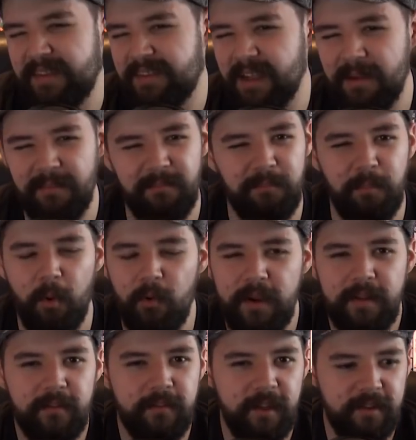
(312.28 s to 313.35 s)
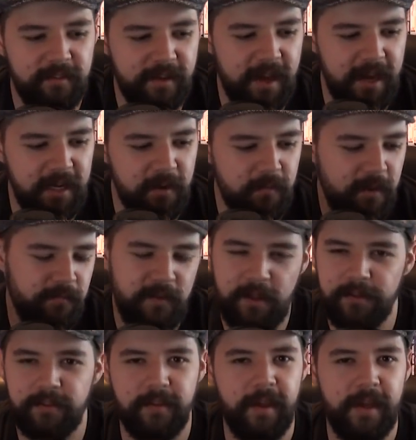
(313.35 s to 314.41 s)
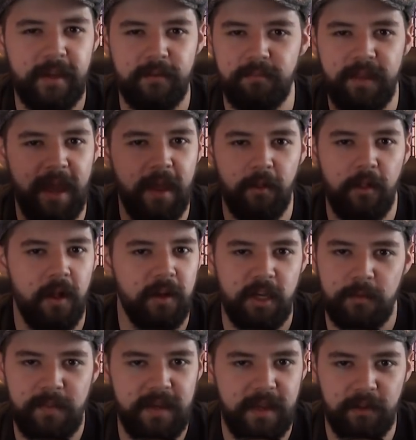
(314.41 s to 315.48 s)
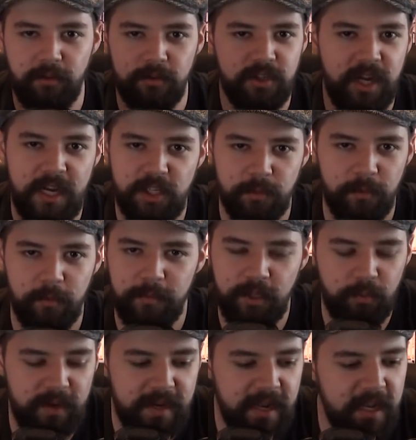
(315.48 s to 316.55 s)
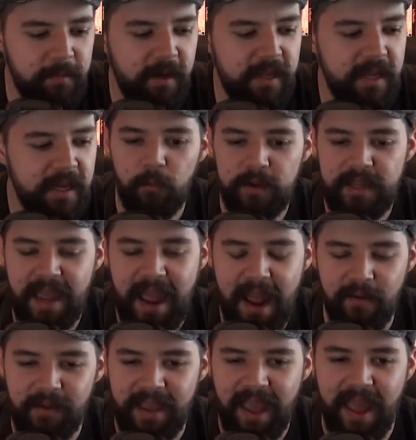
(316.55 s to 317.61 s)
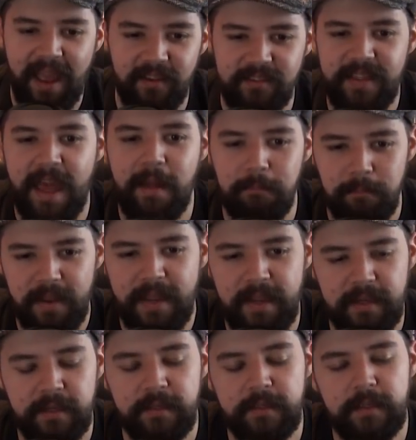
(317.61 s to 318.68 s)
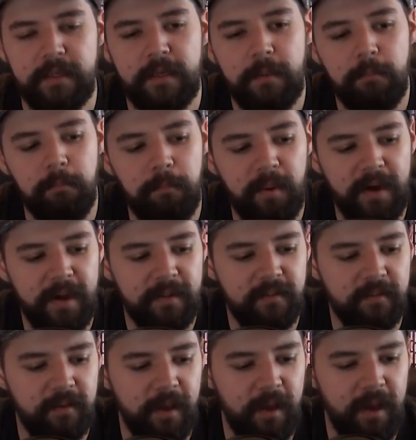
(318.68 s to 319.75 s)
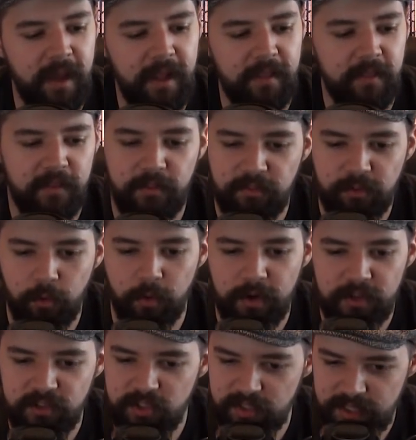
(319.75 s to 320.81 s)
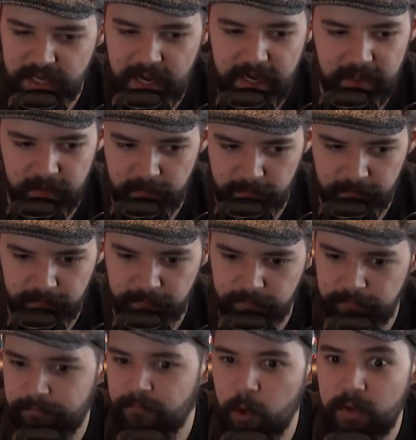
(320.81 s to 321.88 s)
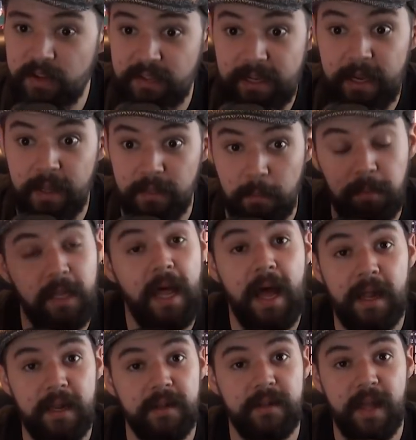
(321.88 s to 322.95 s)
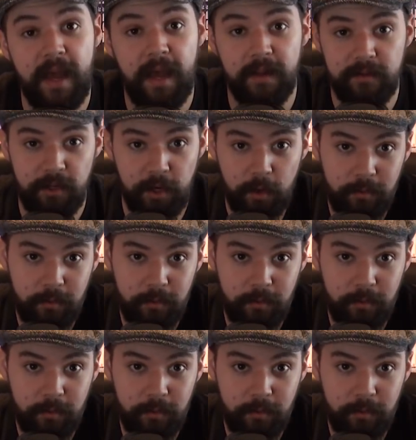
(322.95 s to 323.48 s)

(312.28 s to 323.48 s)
Some points it feels like dialogue could be interchangeable between anybody when you have a cast that big, but and the story's just kind of focusing on the plot and not,